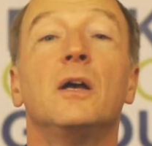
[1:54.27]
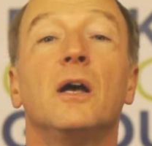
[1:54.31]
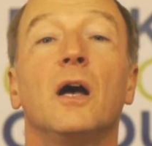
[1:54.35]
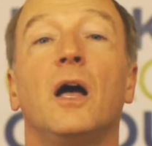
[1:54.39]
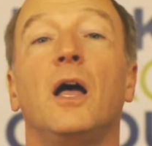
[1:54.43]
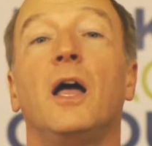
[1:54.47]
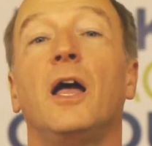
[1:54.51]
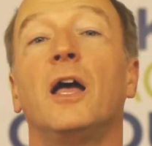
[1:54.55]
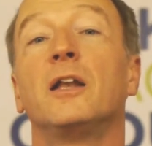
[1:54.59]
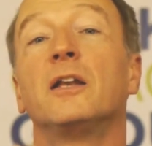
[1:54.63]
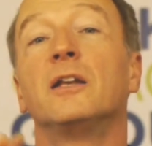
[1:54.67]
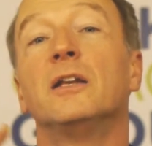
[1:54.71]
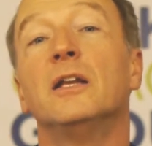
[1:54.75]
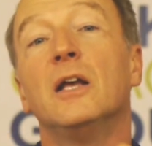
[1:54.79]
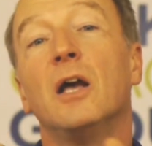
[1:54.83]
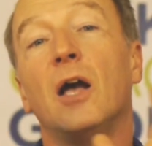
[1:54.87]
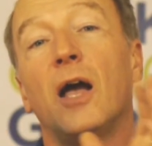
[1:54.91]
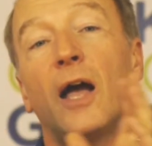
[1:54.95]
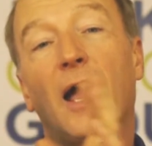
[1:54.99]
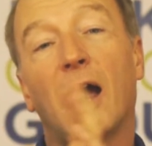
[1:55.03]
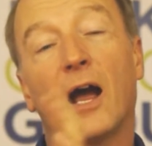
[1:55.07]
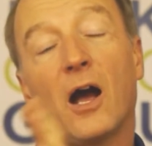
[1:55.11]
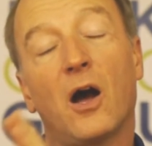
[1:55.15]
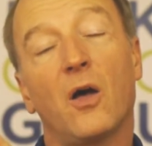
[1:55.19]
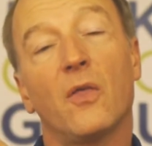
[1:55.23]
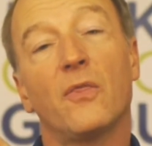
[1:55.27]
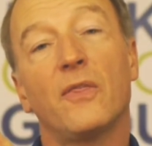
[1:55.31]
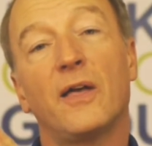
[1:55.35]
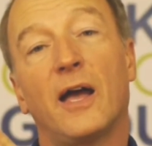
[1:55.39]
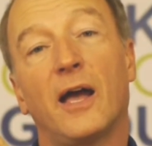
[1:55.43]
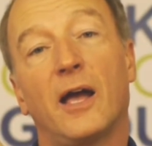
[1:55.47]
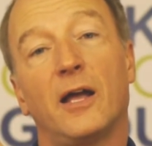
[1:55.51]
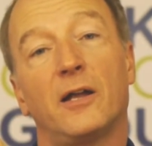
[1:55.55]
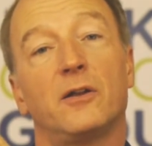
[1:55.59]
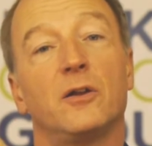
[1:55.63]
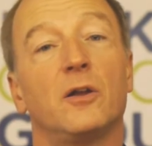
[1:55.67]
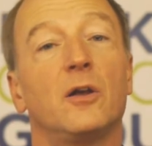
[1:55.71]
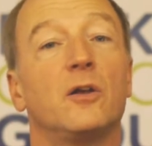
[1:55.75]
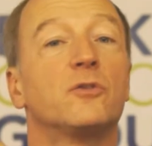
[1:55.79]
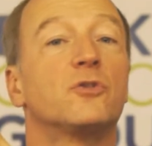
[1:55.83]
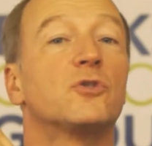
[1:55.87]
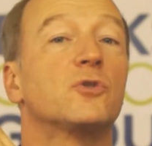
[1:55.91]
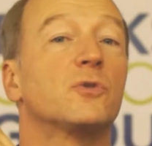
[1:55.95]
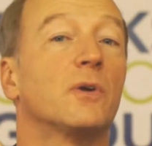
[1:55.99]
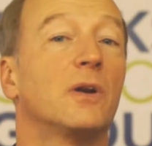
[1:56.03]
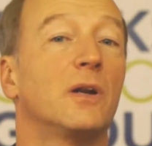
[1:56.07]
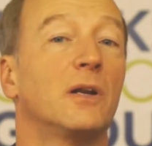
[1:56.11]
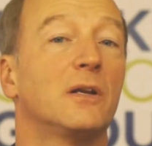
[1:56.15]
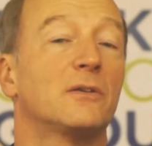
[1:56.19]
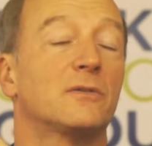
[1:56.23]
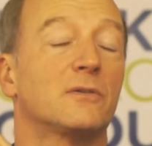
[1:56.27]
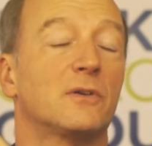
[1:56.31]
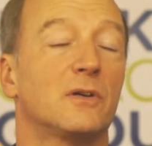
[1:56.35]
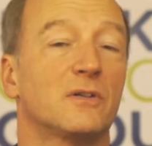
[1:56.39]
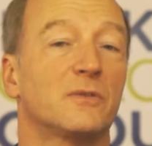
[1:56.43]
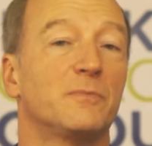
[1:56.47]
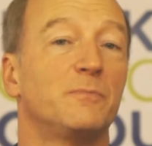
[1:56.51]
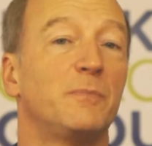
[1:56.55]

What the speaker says: and how that training stress